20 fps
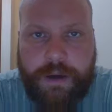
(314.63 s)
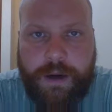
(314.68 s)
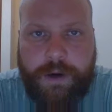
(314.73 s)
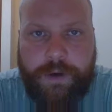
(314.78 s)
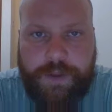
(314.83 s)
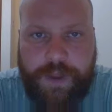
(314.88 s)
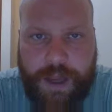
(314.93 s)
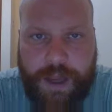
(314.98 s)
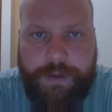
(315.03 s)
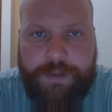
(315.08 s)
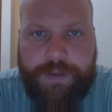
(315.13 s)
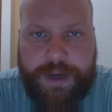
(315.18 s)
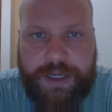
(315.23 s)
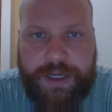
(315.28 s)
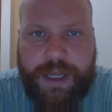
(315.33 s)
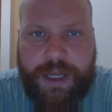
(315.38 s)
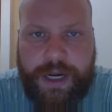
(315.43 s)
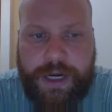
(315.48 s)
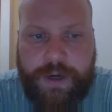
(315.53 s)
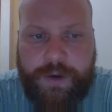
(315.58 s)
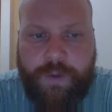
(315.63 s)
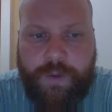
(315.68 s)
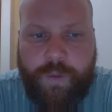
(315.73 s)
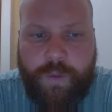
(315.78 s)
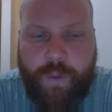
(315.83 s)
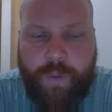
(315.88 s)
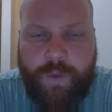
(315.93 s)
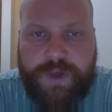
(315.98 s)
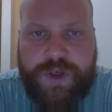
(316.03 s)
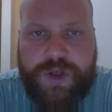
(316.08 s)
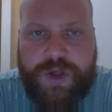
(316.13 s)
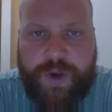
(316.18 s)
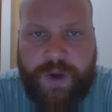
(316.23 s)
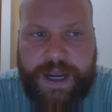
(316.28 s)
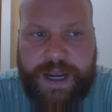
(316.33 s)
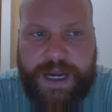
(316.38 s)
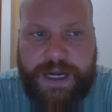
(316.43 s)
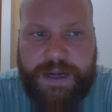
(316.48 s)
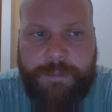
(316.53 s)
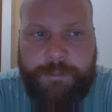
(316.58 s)
Osama bin Laden was
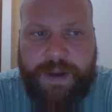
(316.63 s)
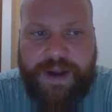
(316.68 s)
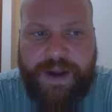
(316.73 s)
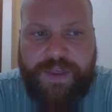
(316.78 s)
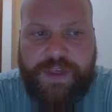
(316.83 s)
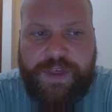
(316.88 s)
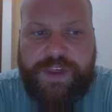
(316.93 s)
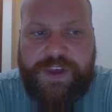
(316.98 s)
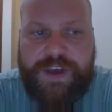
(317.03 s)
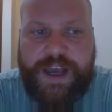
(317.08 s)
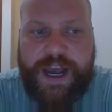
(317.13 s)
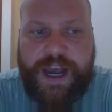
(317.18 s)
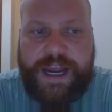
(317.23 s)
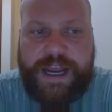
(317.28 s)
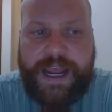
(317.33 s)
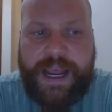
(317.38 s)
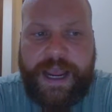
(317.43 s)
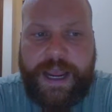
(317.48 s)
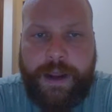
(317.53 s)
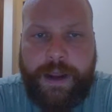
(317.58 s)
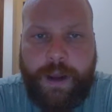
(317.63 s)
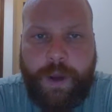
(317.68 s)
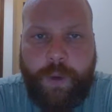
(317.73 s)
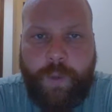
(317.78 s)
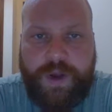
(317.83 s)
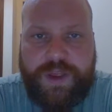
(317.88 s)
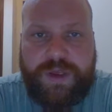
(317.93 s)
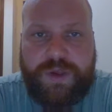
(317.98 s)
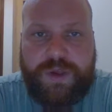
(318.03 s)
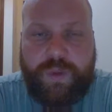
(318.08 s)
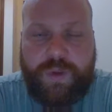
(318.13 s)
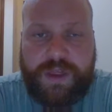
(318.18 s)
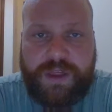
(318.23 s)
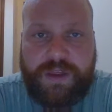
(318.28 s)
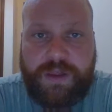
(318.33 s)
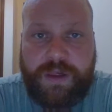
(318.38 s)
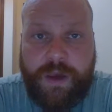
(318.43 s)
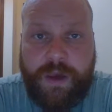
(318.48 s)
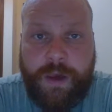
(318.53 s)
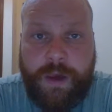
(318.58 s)
trained by the CIA, which
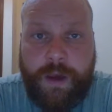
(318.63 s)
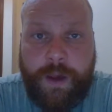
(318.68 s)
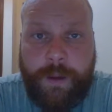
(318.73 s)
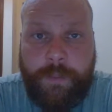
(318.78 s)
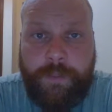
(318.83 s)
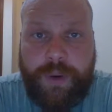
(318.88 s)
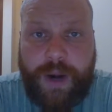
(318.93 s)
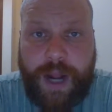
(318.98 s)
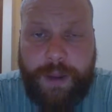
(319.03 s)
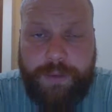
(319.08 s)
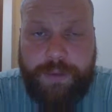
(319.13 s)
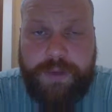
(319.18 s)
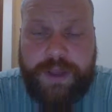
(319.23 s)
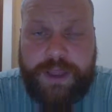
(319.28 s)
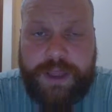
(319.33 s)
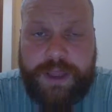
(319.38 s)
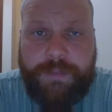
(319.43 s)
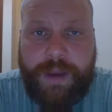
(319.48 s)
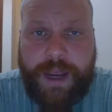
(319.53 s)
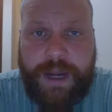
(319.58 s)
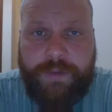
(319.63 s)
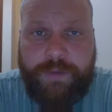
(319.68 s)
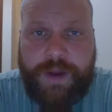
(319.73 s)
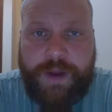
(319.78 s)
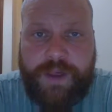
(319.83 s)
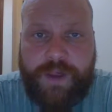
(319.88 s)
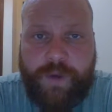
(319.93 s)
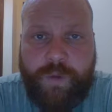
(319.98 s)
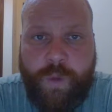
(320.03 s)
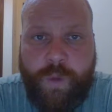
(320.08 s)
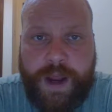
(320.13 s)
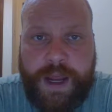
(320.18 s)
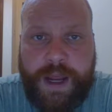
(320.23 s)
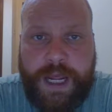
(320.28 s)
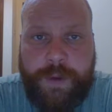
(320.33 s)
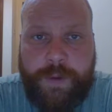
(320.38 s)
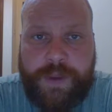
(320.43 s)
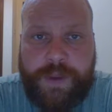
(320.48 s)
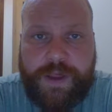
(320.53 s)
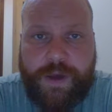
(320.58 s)
was probably the main reason why
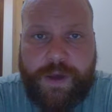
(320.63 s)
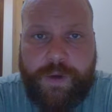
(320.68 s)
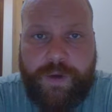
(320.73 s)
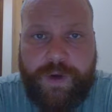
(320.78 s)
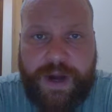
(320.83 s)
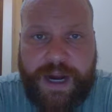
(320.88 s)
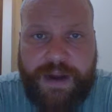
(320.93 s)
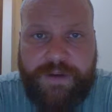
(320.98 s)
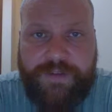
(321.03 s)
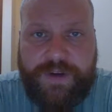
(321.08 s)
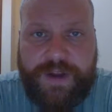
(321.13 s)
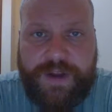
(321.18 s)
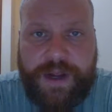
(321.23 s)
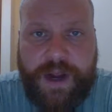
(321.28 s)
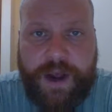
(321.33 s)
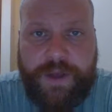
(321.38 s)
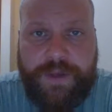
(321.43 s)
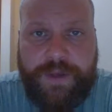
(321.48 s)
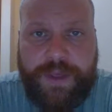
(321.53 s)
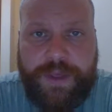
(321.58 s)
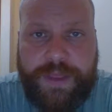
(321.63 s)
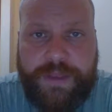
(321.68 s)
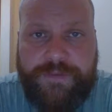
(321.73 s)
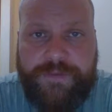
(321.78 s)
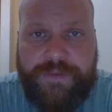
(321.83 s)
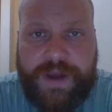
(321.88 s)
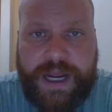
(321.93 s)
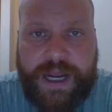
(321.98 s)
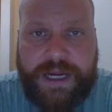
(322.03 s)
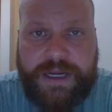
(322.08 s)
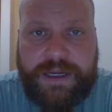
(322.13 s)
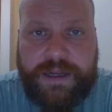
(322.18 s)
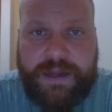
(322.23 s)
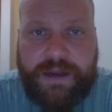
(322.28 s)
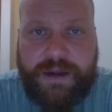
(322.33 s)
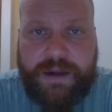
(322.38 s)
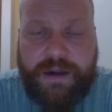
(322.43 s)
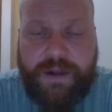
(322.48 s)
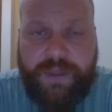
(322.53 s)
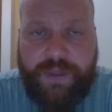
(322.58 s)
he was so crafty, other than the fact
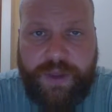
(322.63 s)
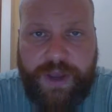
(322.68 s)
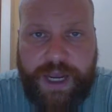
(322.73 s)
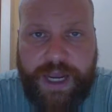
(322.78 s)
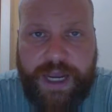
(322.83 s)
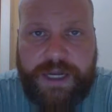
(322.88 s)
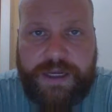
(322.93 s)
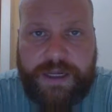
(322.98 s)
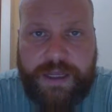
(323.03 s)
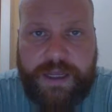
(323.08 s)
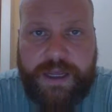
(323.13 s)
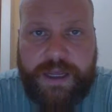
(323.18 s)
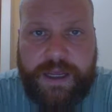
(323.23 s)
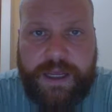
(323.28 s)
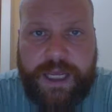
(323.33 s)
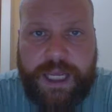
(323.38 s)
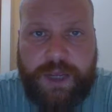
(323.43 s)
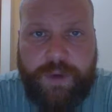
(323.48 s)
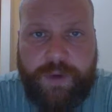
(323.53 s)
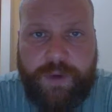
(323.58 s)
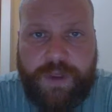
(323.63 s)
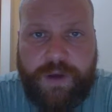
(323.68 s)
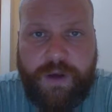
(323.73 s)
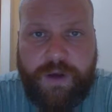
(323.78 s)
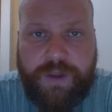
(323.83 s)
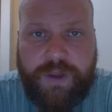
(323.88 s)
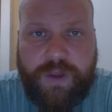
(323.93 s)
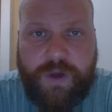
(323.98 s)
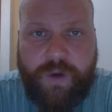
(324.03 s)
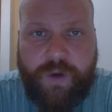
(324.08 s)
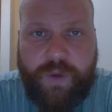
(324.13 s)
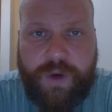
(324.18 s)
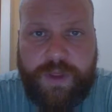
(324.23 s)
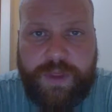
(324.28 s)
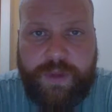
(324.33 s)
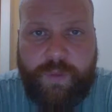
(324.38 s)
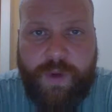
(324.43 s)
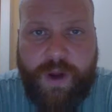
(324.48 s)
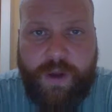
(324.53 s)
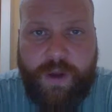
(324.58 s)
that he was also one of
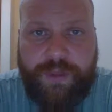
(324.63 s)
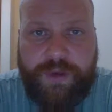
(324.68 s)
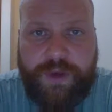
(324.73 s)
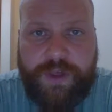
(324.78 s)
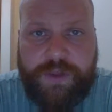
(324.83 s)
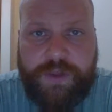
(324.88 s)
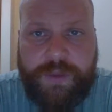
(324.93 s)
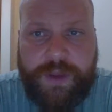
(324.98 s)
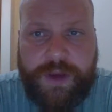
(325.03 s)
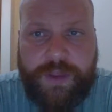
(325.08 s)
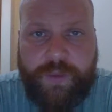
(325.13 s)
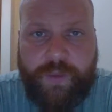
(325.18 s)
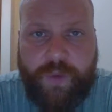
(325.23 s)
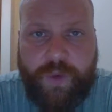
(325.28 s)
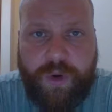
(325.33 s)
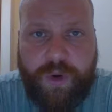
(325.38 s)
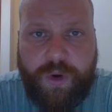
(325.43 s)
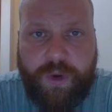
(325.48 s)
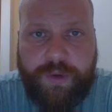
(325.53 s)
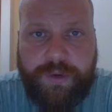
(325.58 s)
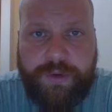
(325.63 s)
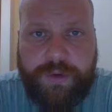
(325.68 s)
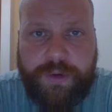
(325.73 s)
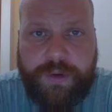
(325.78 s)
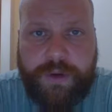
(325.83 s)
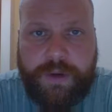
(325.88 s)
the wealthiest men in the world.